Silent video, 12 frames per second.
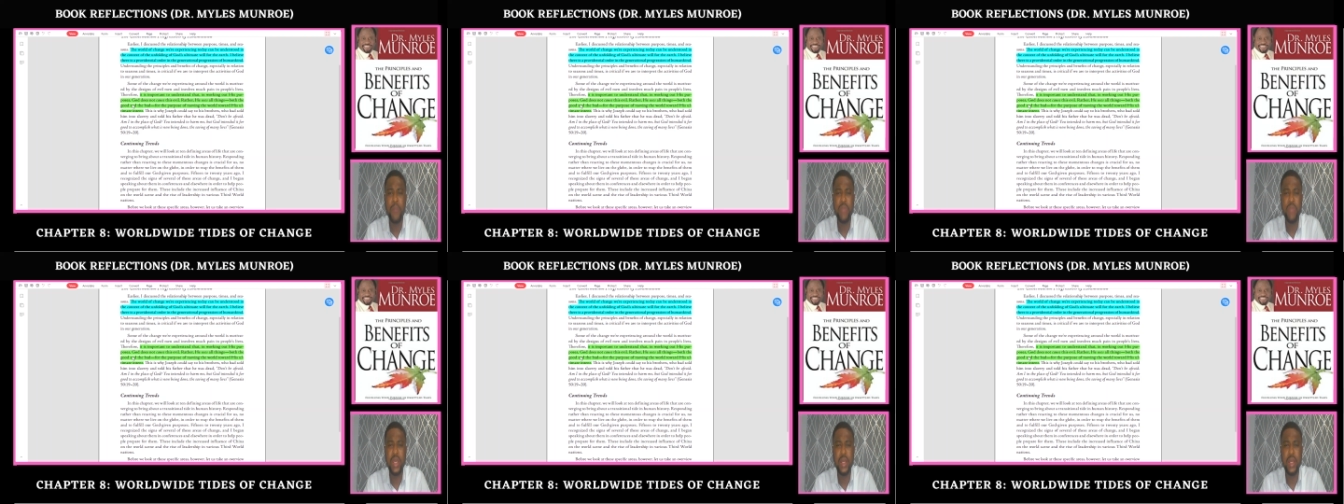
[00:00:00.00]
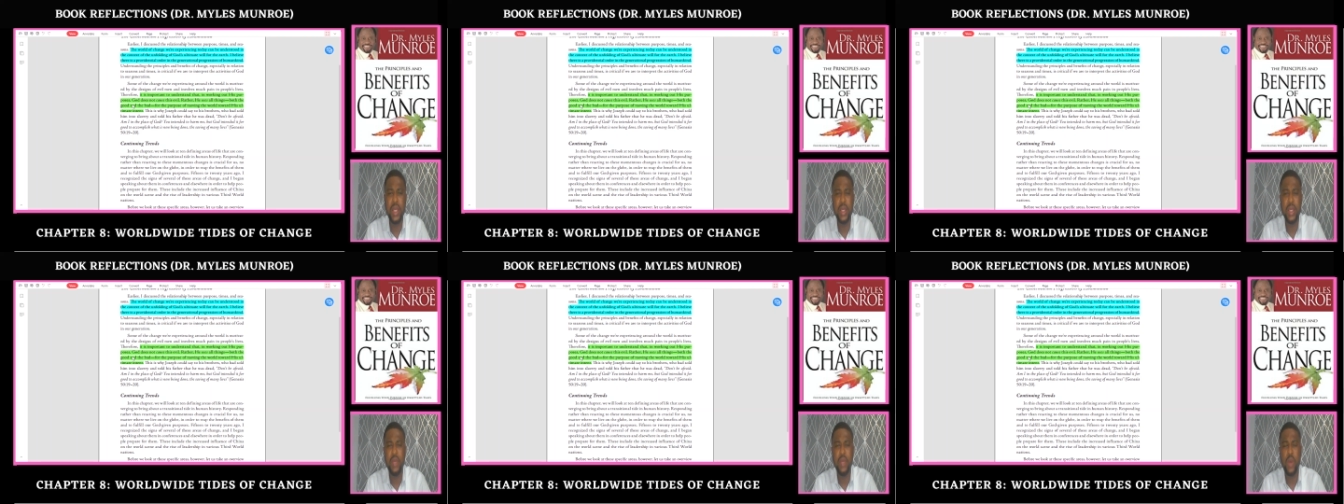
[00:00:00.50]
He, they,
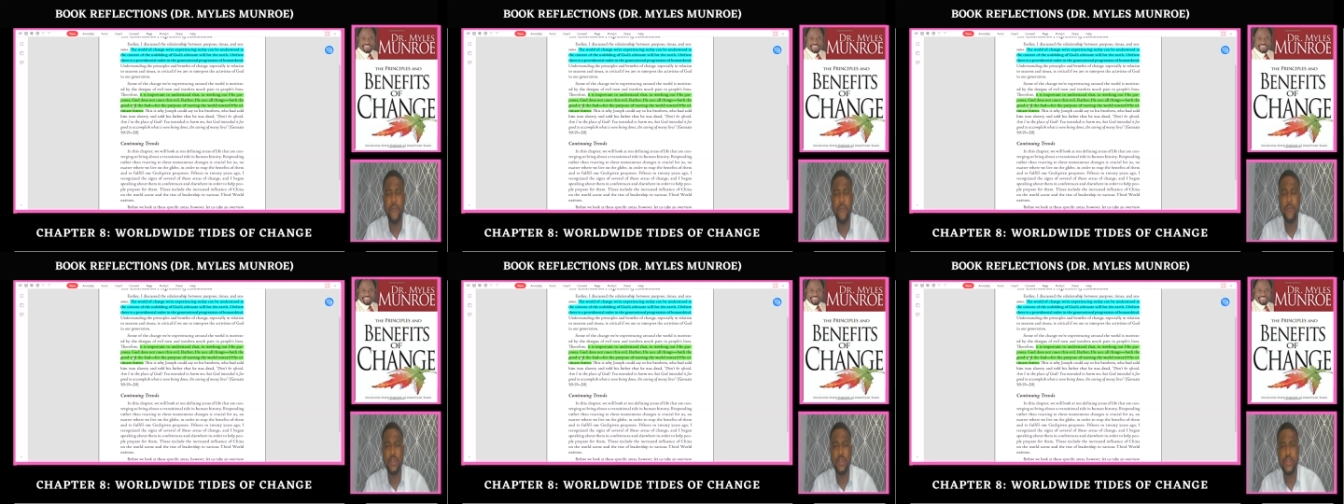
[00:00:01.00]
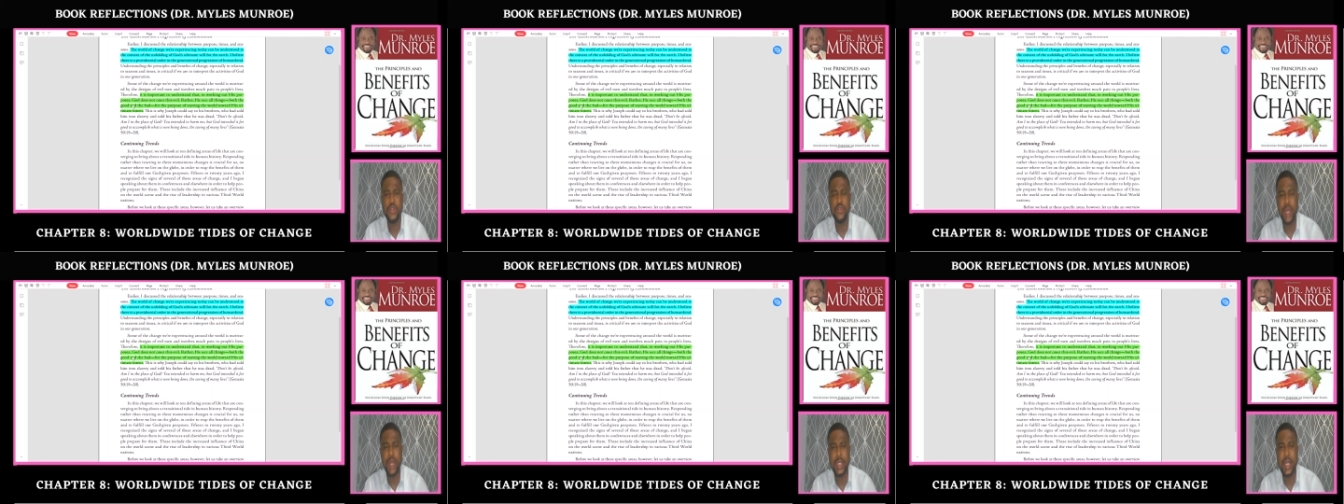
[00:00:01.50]
they were
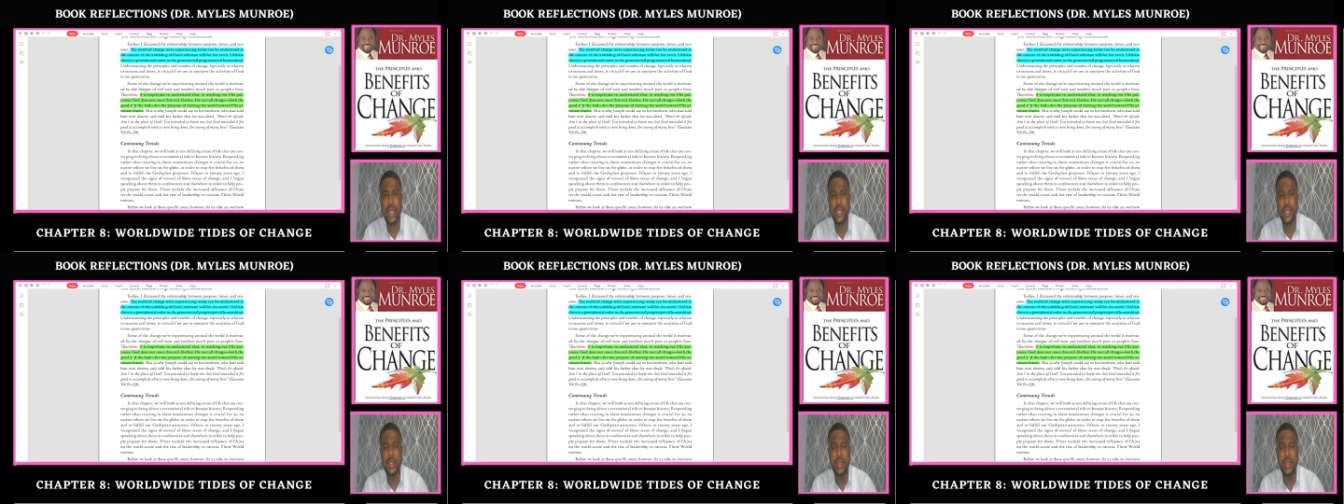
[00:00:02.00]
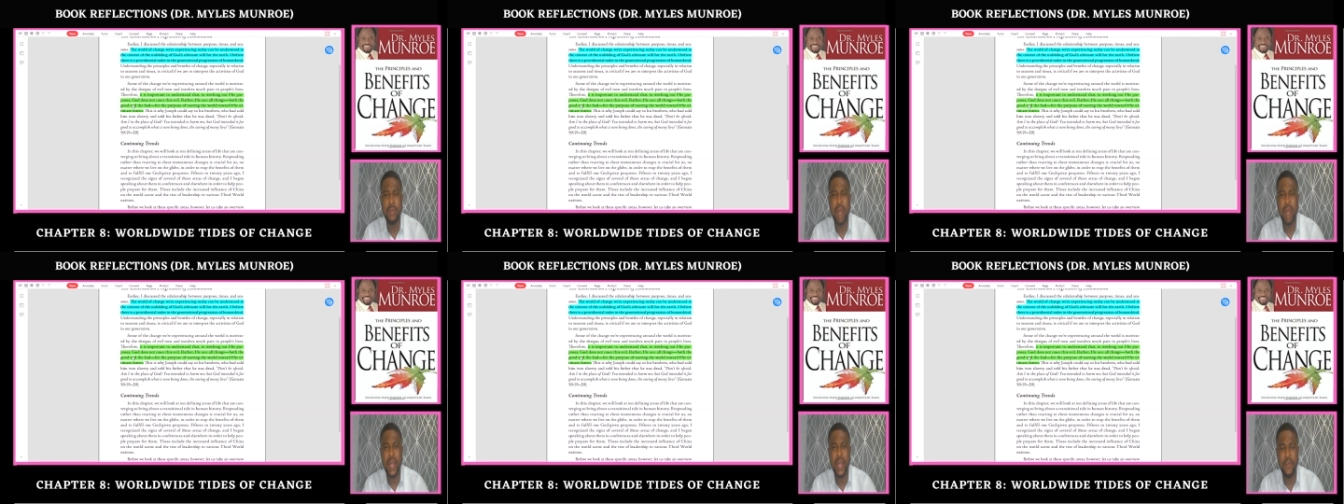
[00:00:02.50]
frustrated
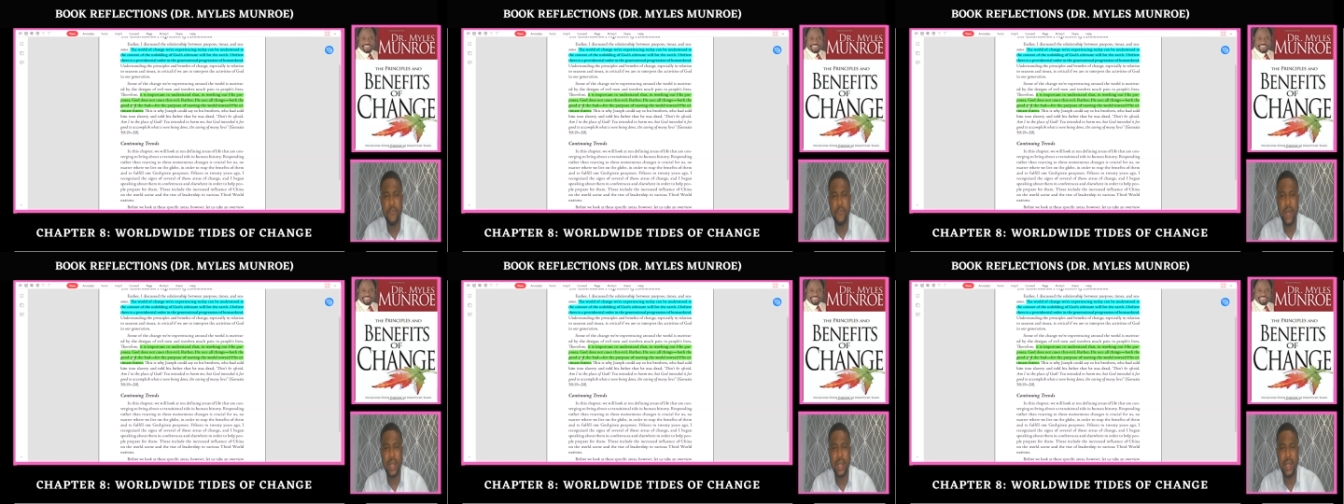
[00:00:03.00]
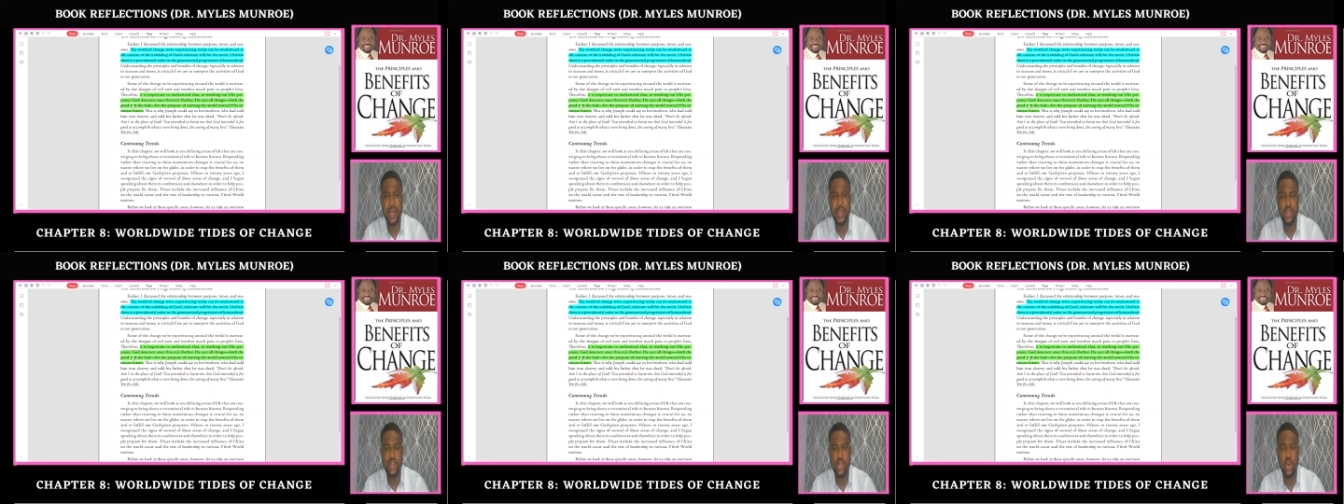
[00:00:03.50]
by the fact that
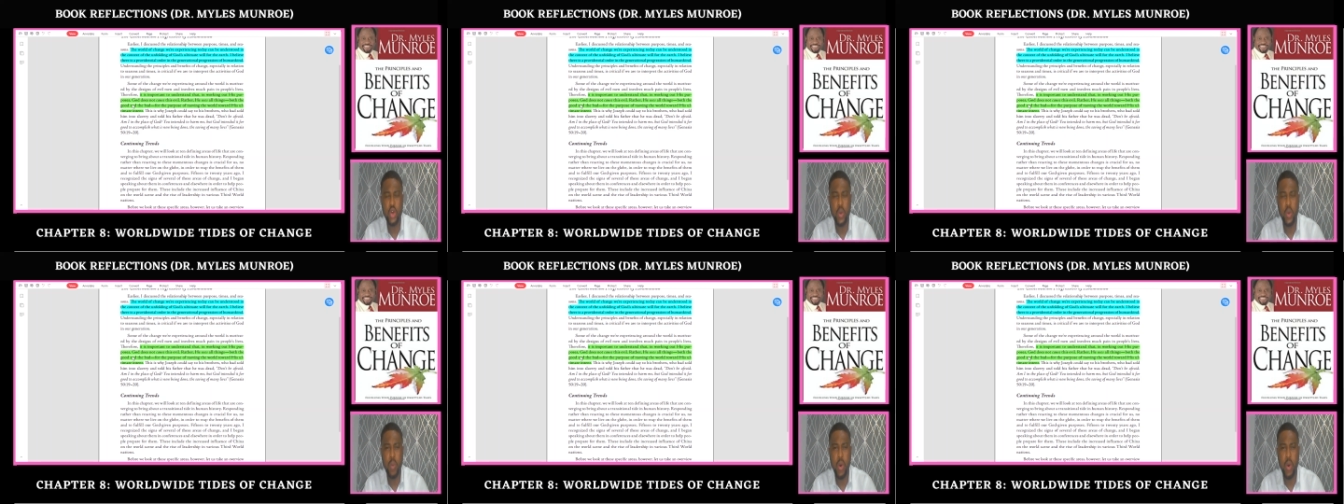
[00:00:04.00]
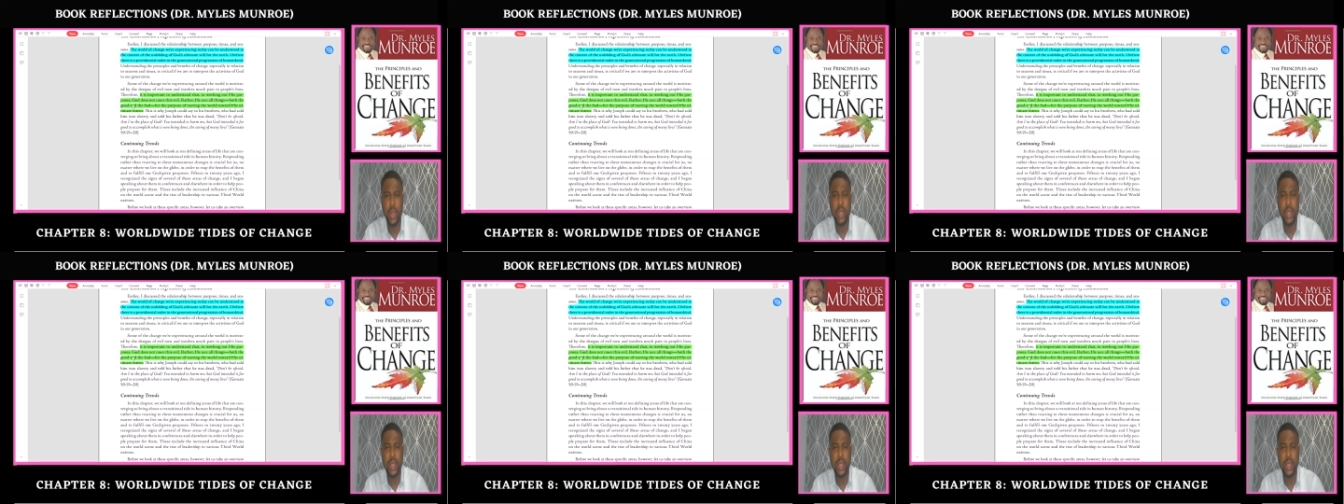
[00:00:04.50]
this young boy